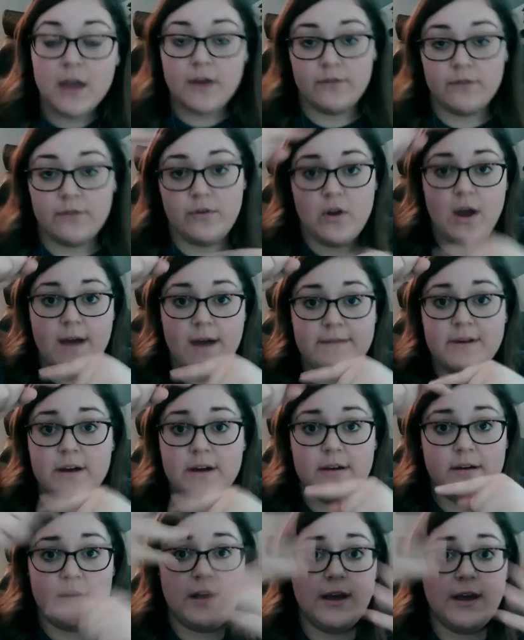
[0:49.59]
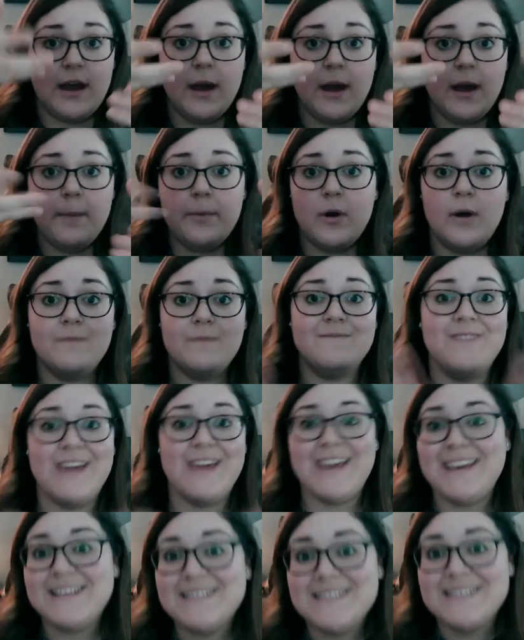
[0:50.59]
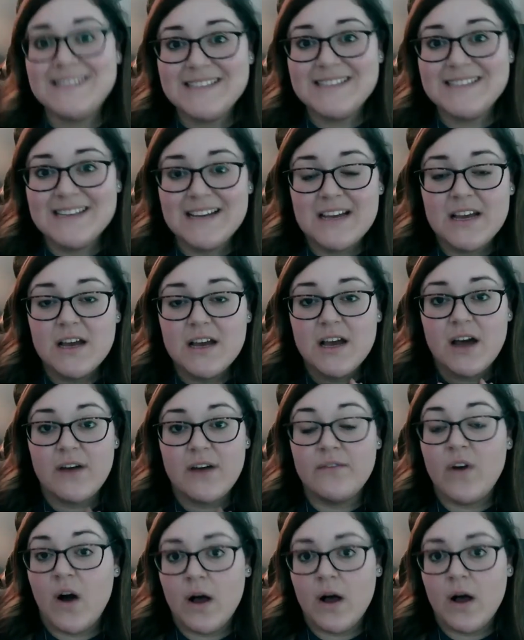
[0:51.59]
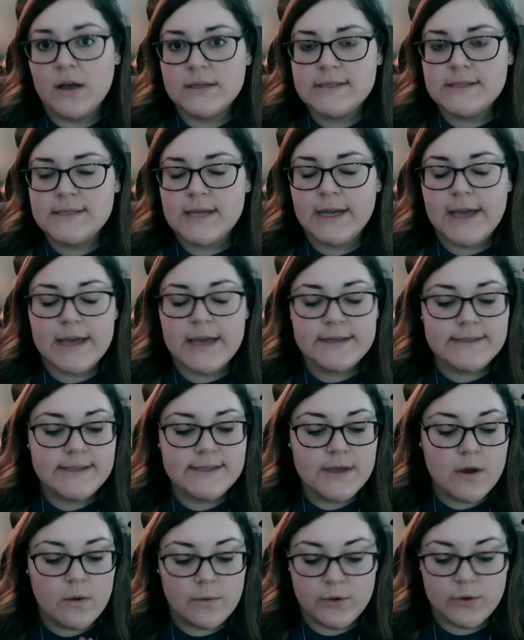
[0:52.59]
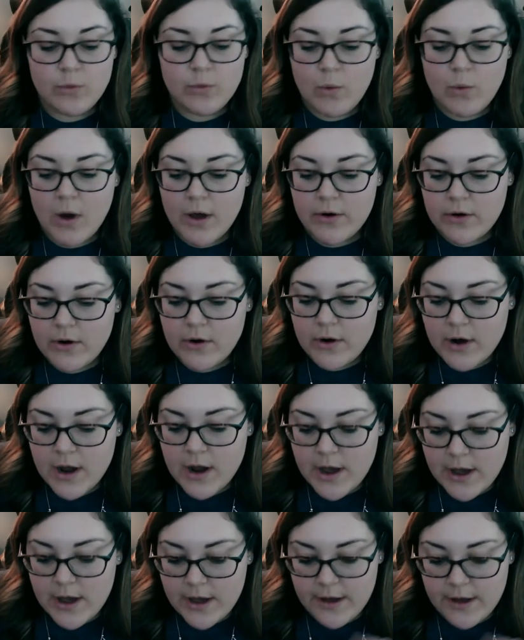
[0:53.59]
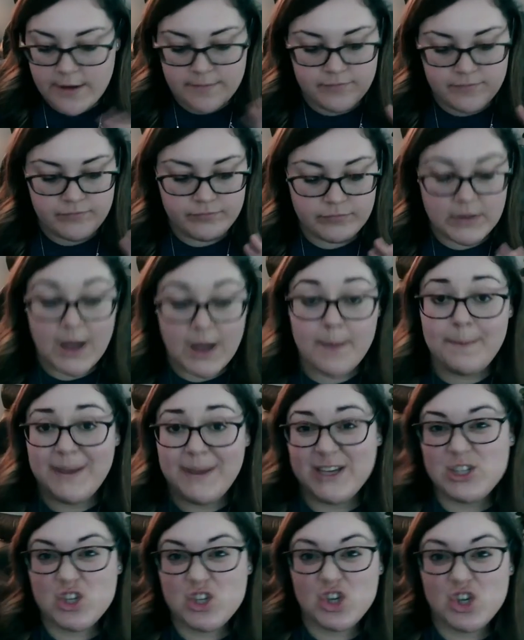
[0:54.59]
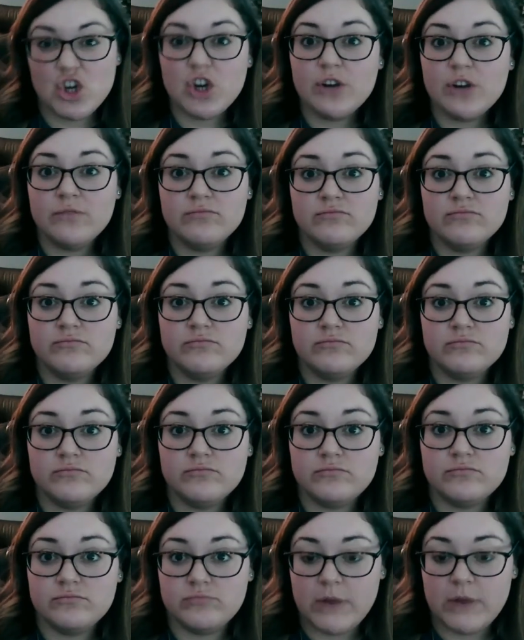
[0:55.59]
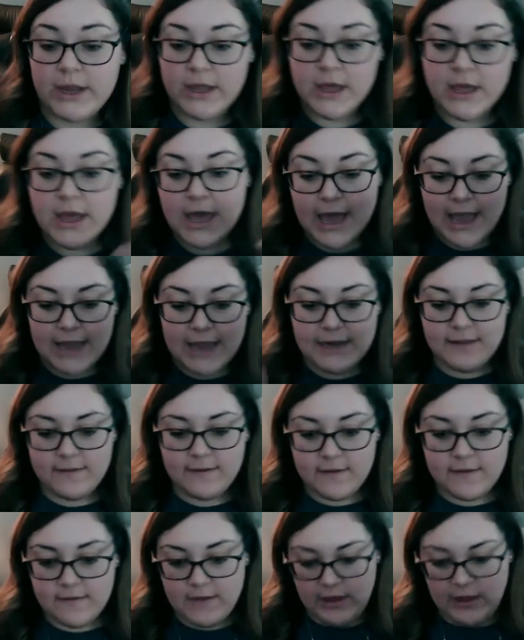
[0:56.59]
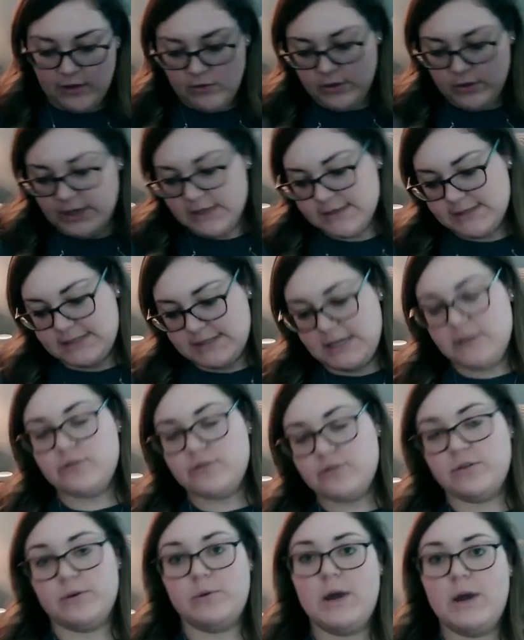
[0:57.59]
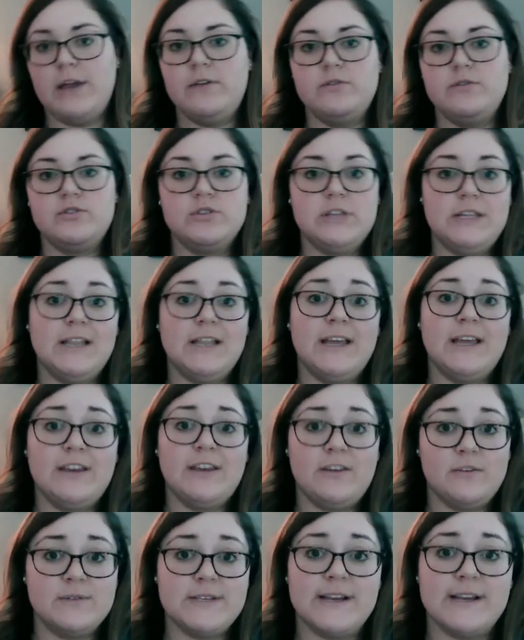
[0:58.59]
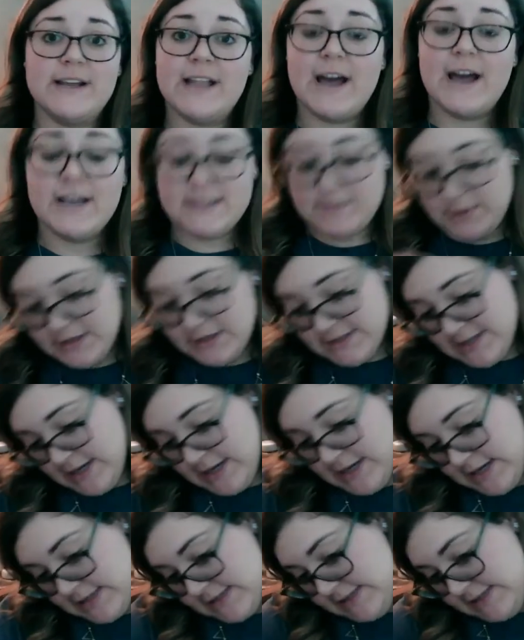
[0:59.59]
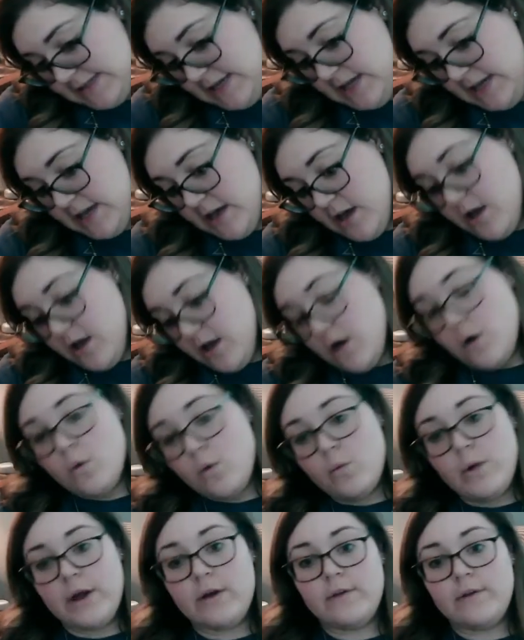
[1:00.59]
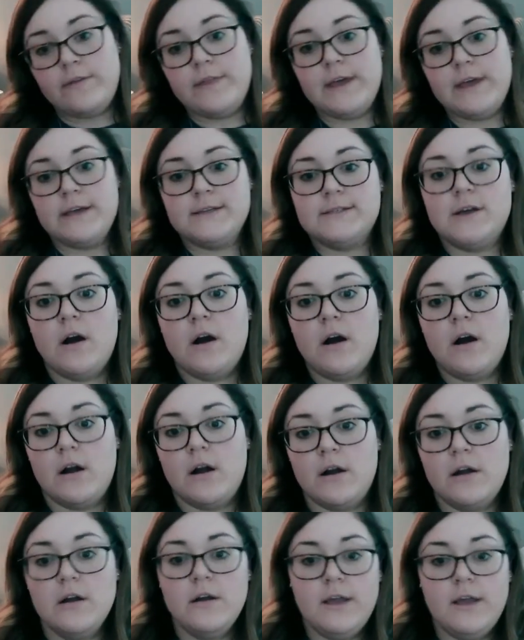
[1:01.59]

If you have a cup, a vase, I guess, with water, a pitcher, right? Anything that you can see through. I usually like using glass because I can see where things are.